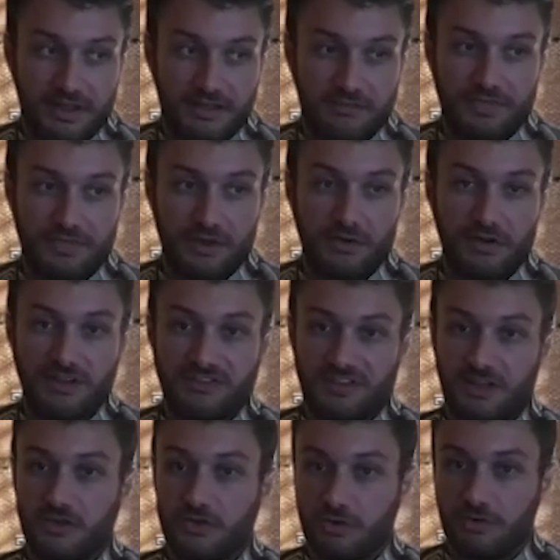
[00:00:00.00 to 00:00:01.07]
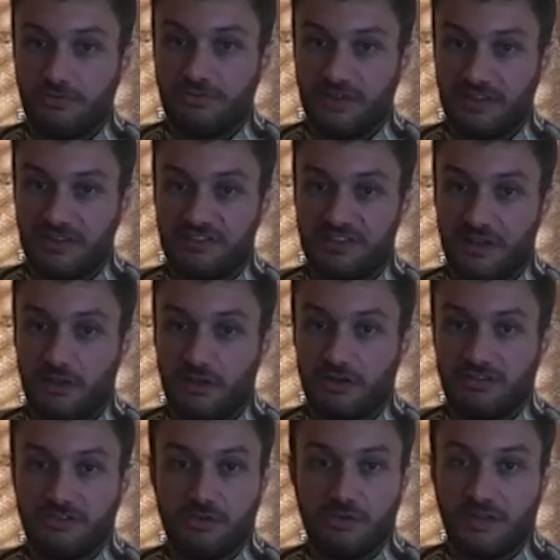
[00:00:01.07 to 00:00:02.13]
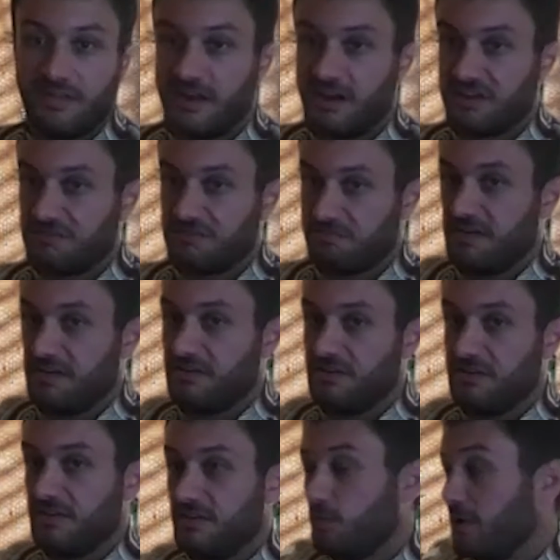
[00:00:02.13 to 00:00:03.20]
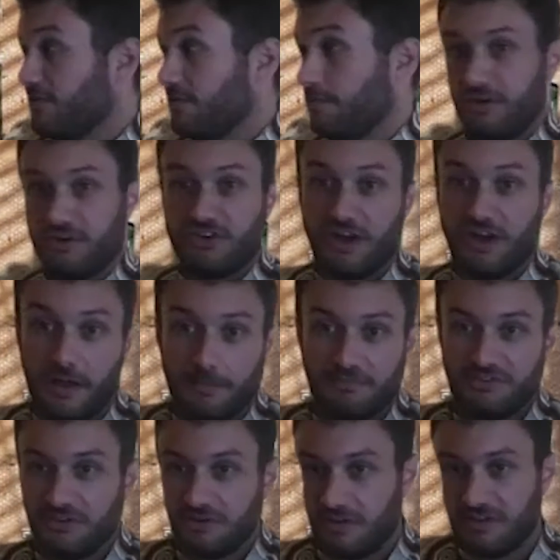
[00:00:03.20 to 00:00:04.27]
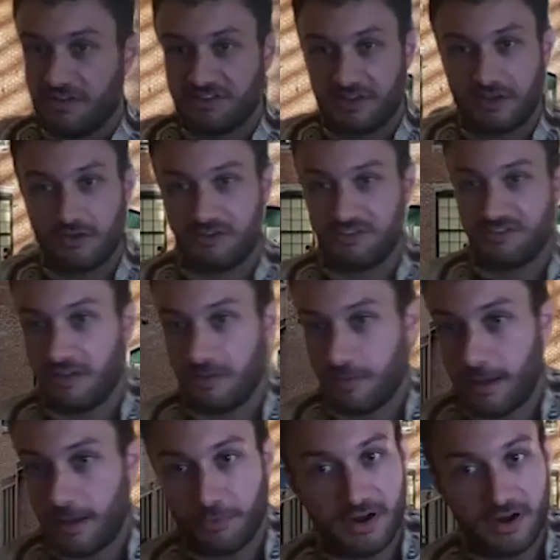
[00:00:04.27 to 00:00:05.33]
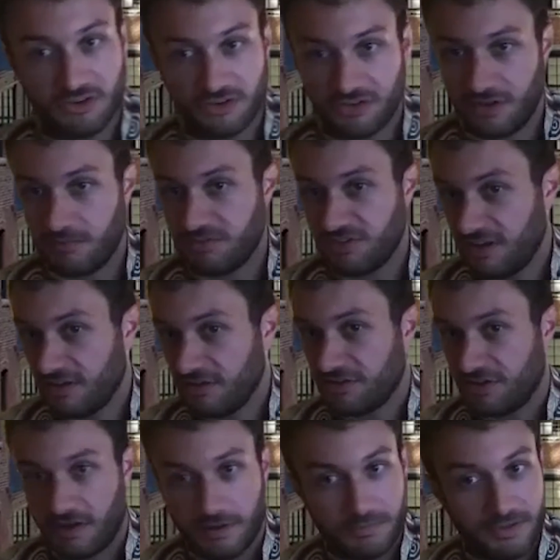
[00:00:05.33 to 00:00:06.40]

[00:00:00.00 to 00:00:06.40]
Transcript: if there is a good fit sale, because you can then expand that. We have a bunch of hubs, you know, this, like you can sell them operations hub, sales hub,